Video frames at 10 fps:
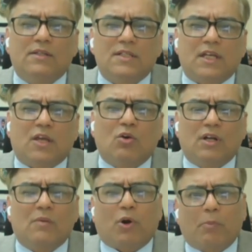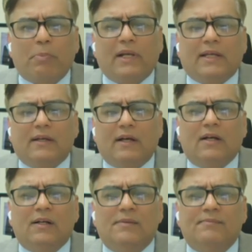They secured it properly
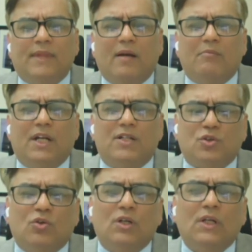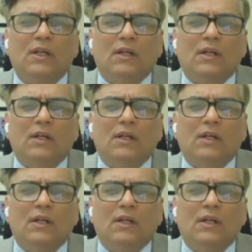um, and made sure